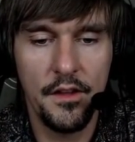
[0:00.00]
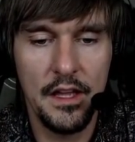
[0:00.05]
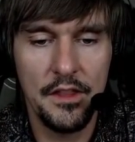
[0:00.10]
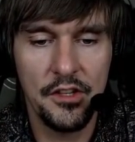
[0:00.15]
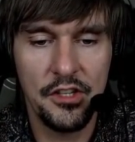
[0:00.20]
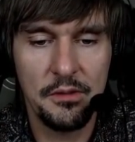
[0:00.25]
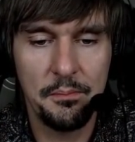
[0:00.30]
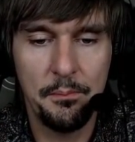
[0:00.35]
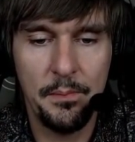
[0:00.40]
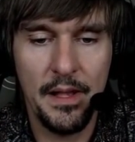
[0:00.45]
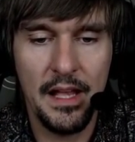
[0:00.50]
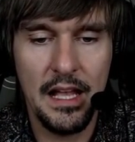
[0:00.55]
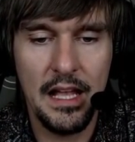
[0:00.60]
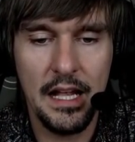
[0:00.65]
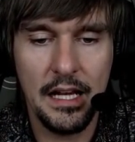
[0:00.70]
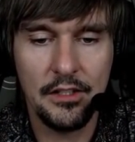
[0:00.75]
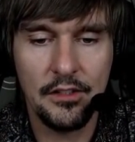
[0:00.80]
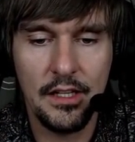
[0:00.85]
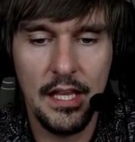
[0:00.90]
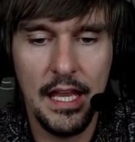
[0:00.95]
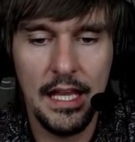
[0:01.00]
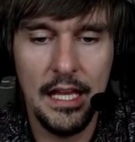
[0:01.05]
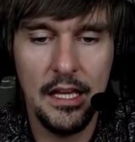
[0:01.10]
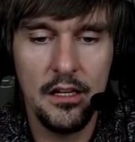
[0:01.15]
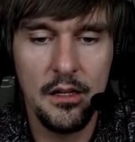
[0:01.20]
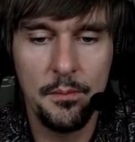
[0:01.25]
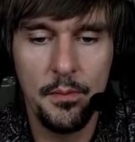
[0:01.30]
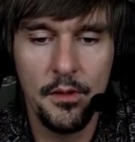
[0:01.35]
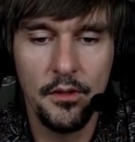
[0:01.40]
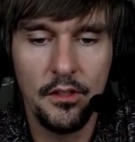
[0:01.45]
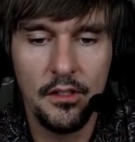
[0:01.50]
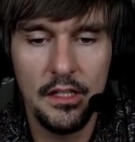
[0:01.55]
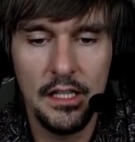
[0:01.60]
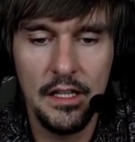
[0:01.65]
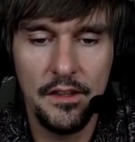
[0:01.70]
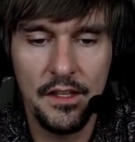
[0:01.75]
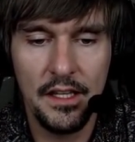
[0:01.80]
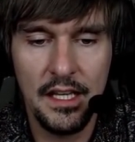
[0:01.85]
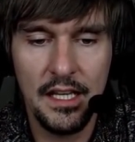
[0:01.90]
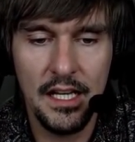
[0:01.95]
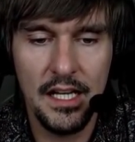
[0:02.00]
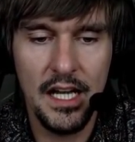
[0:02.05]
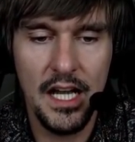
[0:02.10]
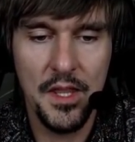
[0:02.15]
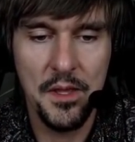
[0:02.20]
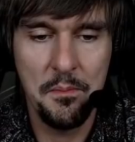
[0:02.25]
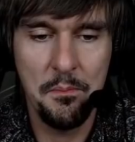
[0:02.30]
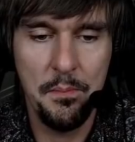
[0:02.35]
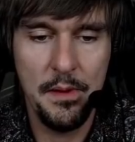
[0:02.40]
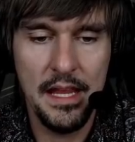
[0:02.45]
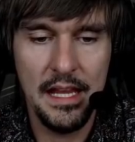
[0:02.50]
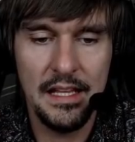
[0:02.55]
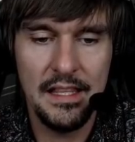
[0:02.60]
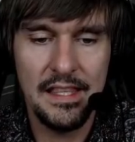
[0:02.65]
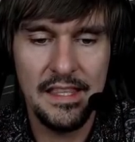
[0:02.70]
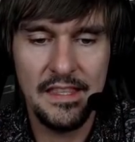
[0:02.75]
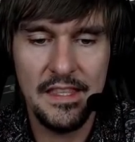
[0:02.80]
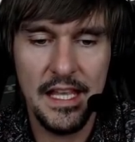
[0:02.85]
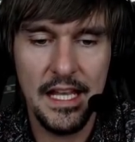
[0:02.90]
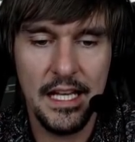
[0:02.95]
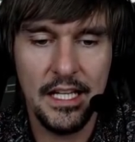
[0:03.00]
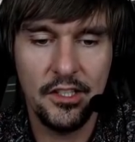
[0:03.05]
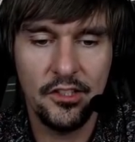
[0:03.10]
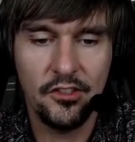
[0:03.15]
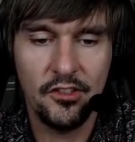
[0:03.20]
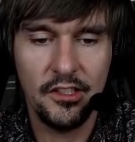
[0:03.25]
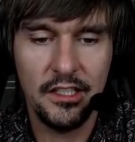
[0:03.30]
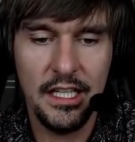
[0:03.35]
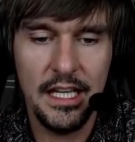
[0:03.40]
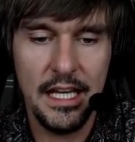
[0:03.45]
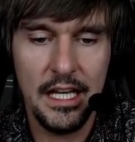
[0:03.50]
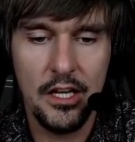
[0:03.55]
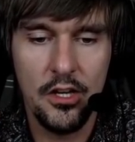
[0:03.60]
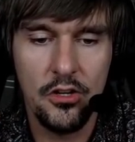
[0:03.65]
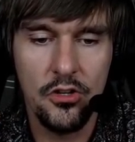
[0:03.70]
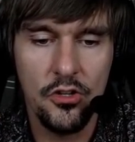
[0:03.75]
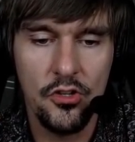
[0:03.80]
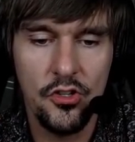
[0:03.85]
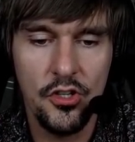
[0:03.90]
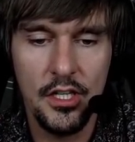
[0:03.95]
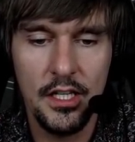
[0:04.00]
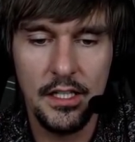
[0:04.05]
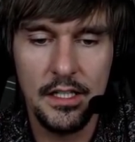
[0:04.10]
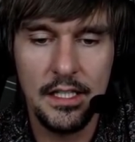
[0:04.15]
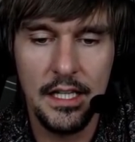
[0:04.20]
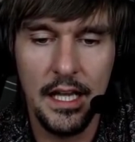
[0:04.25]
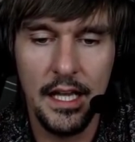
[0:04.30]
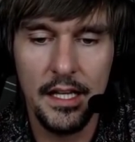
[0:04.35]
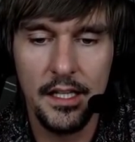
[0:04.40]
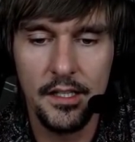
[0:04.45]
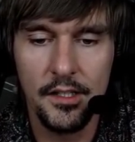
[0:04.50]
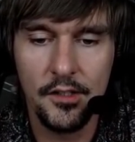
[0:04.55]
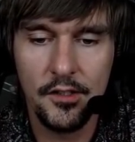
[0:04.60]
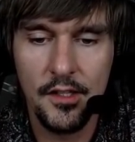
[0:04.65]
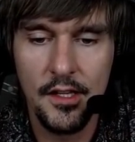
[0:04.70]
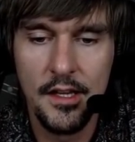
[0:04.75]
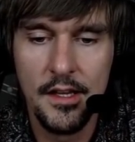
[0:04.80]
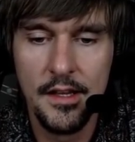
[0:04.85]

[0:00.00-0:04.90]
The sparks kicking up underneath the car. The big, thick, slick Goodyear tyres.